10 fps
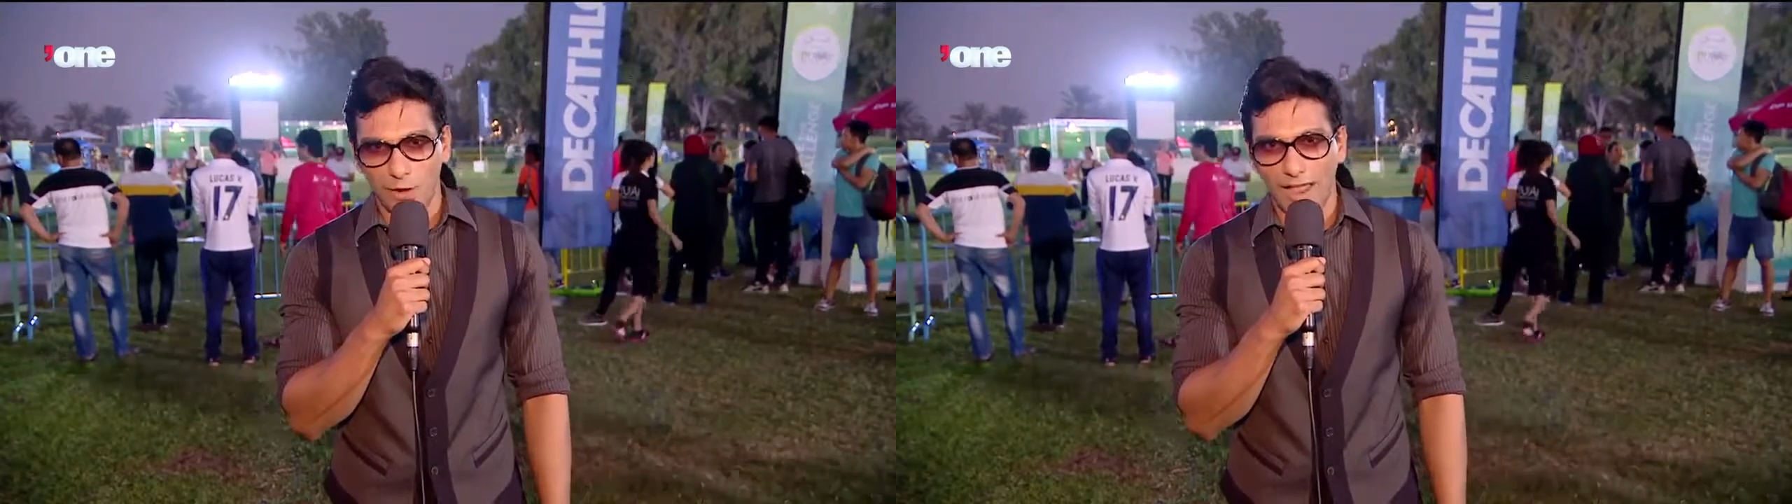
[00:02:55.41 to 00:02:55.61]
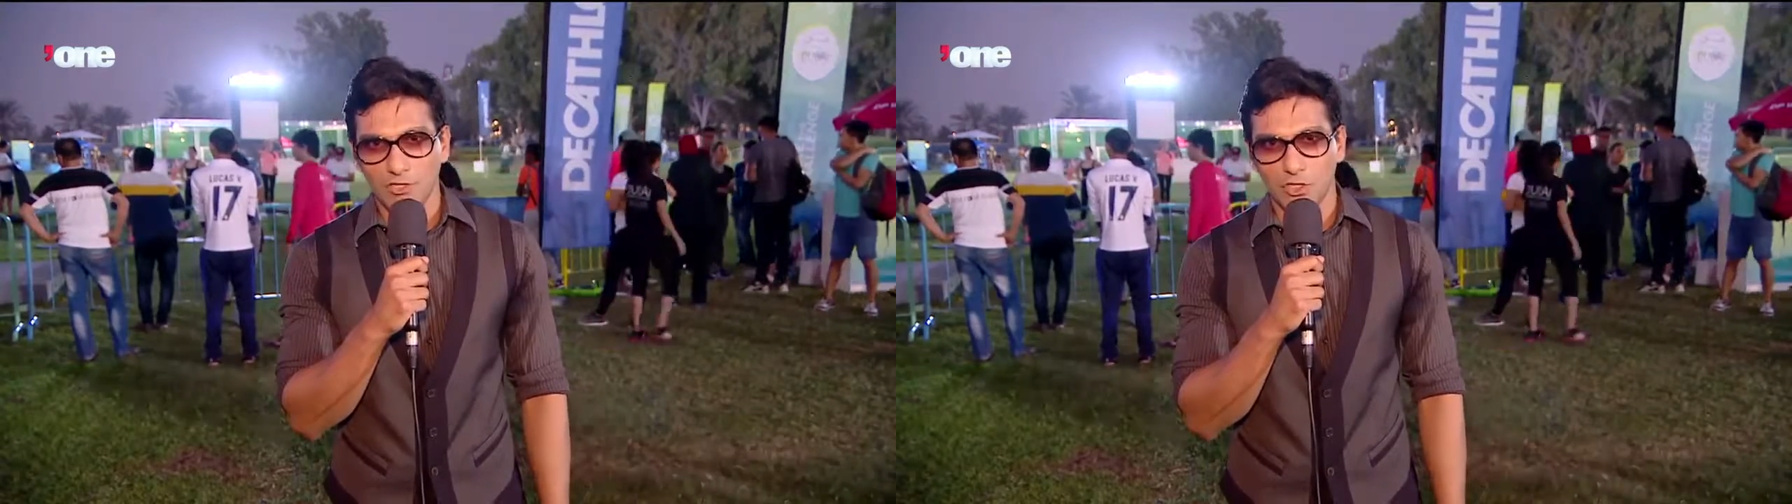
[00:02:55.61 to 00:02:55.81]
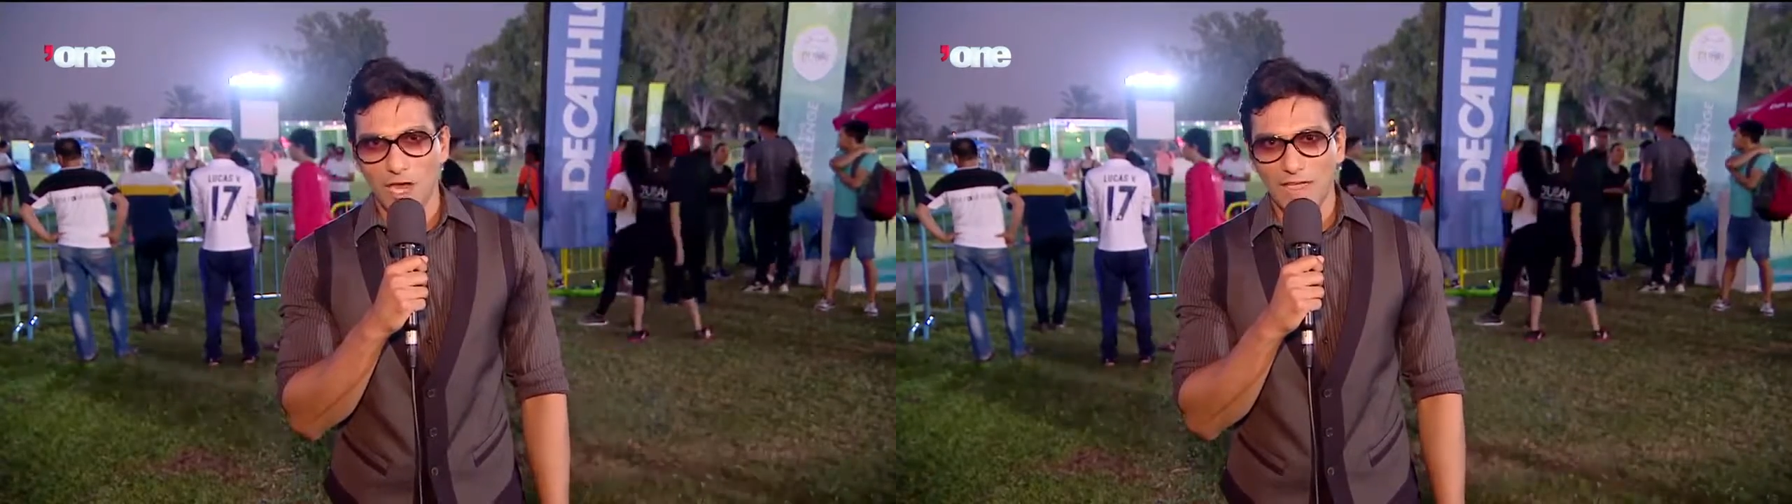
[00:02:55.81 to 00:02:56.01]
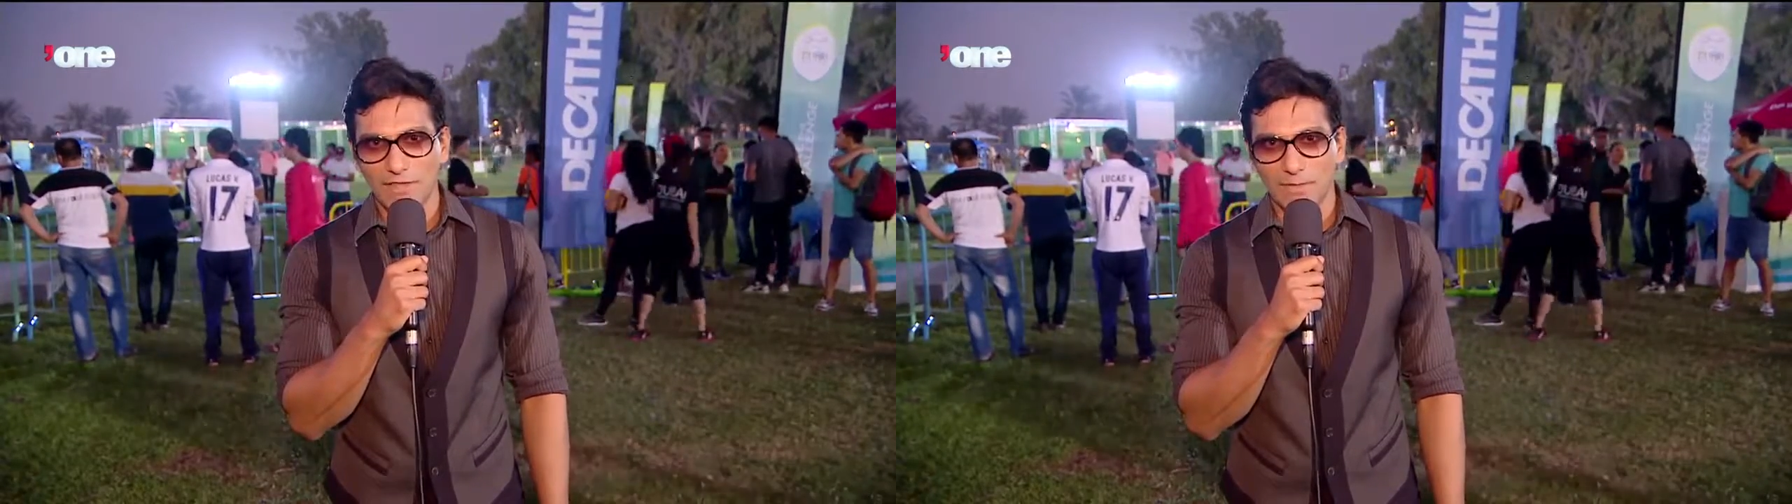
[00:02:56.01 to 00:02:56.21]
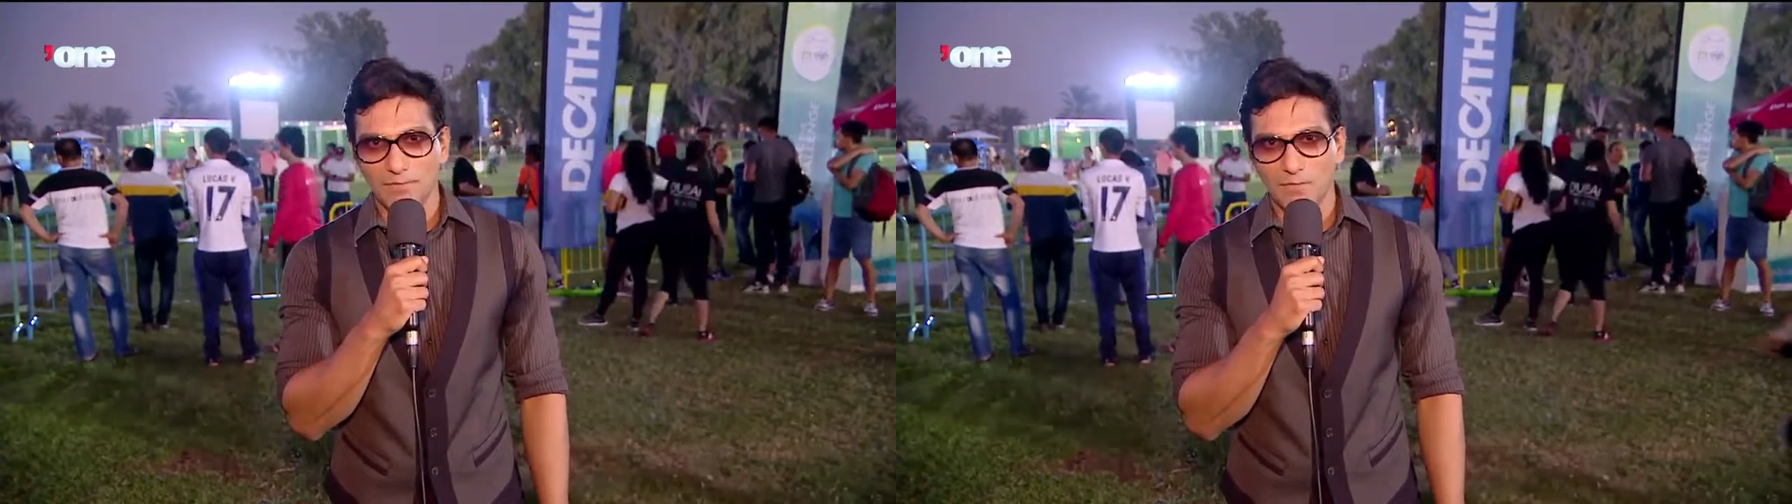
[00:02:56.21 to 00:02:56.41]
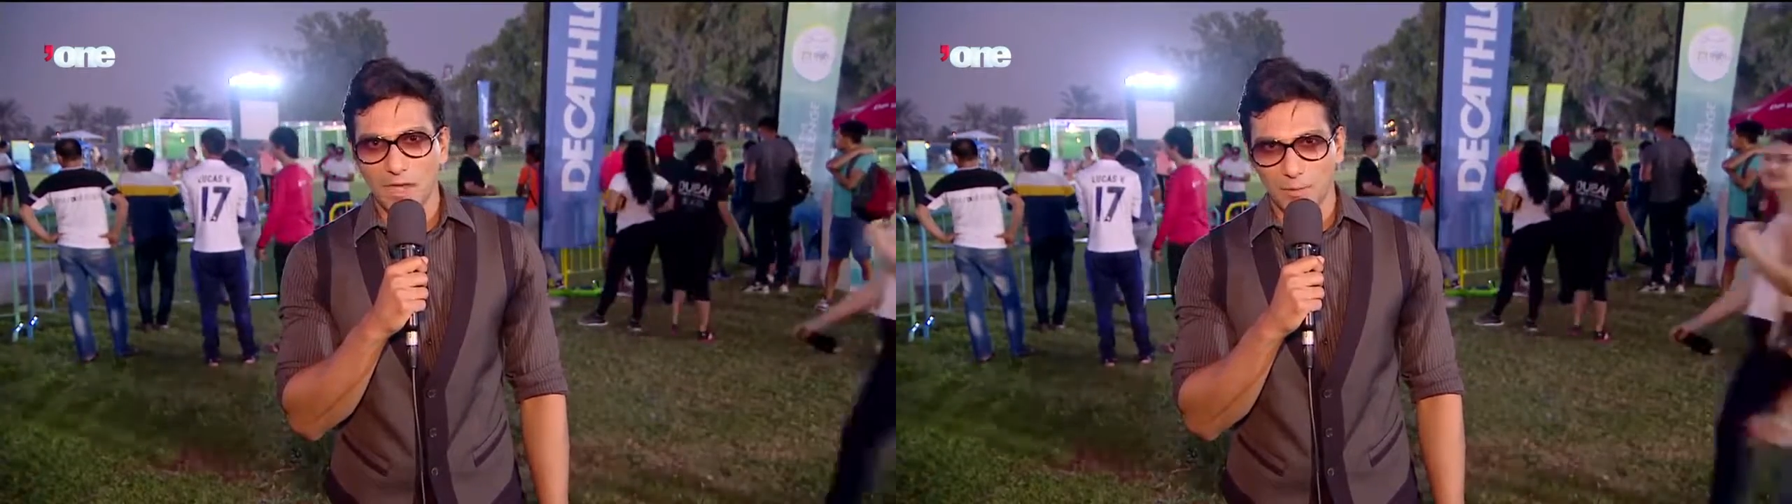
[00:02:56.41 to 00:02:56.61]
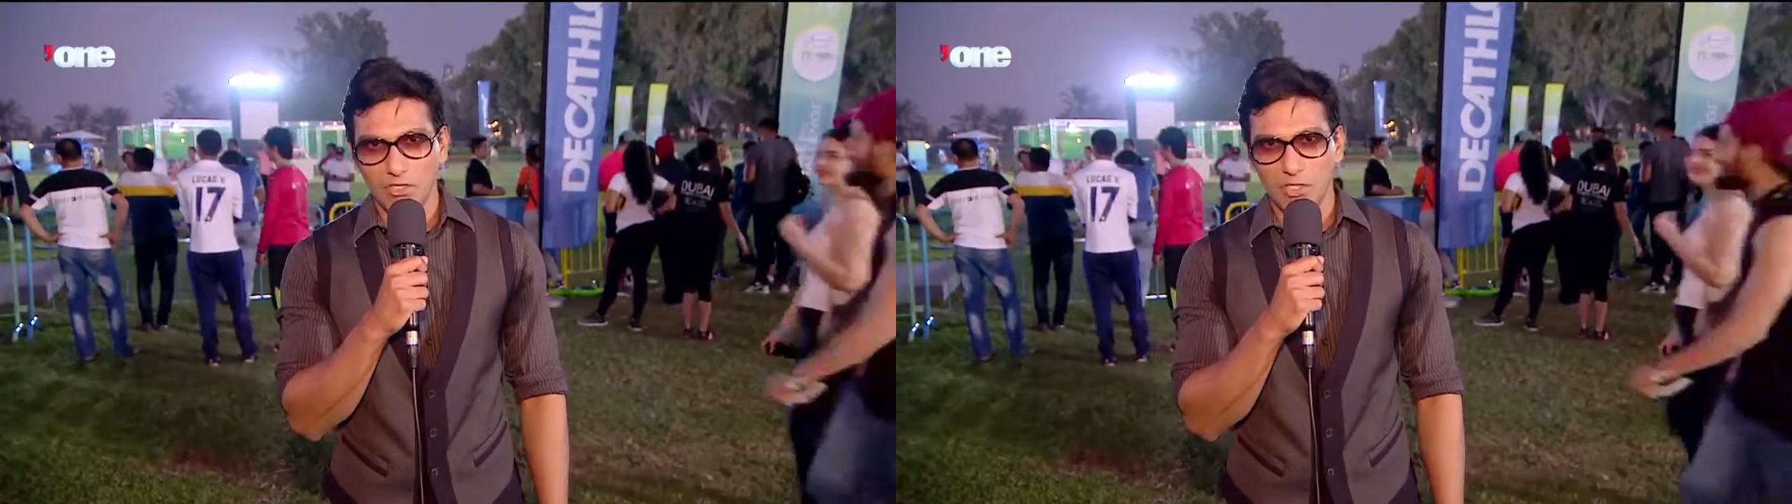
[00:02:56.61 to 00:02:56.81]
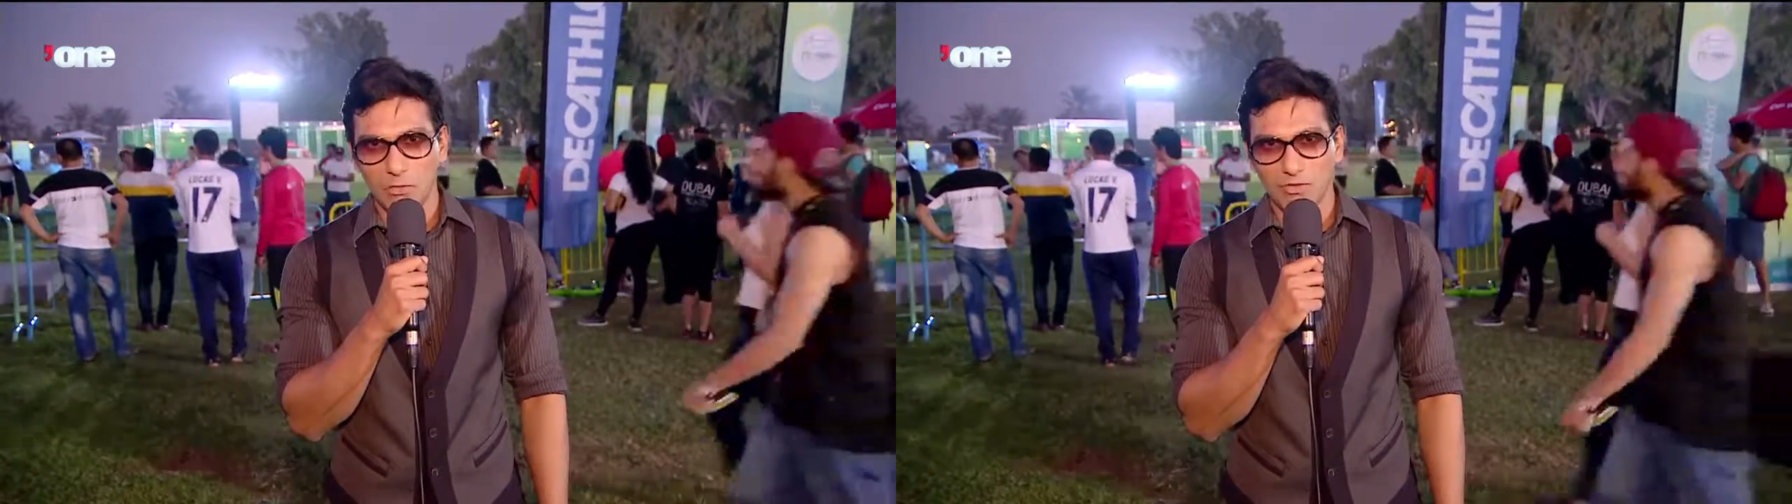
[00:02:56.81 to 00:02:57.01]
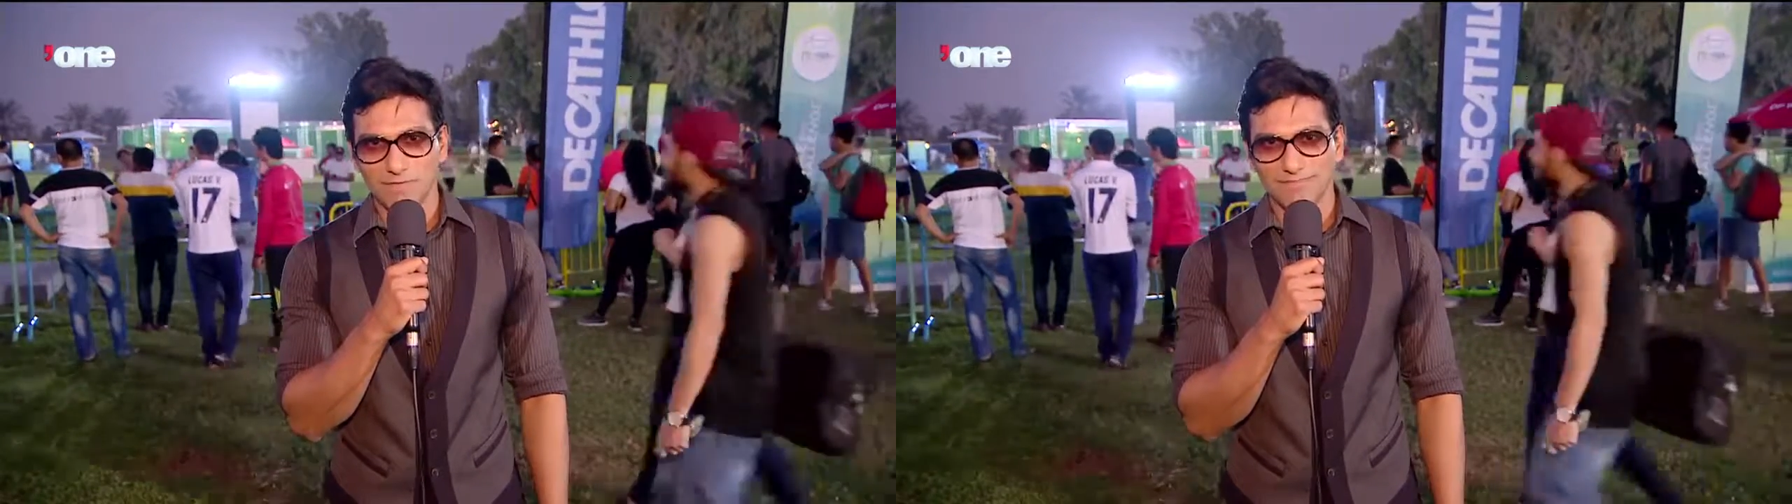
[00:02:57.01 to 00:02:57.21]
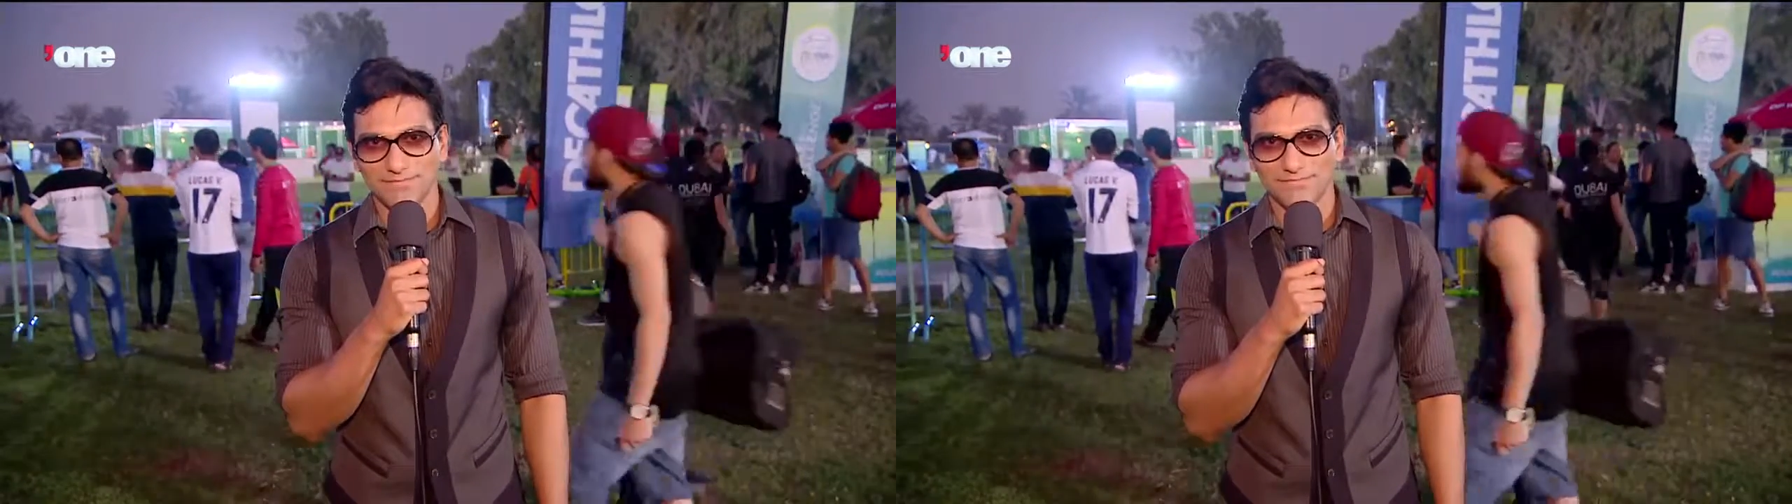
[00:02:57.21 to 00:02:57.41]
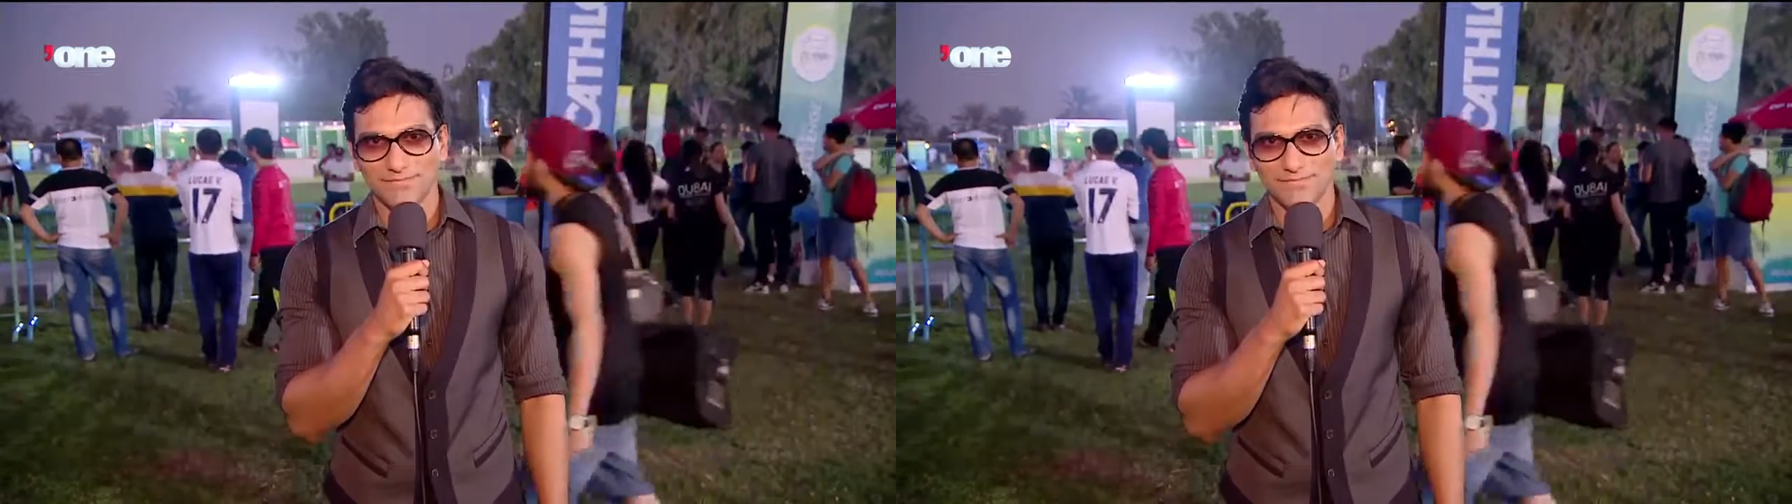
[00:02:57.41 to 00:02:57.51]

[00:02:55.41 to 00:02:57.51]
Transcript: Faraz Javed, Emirates News.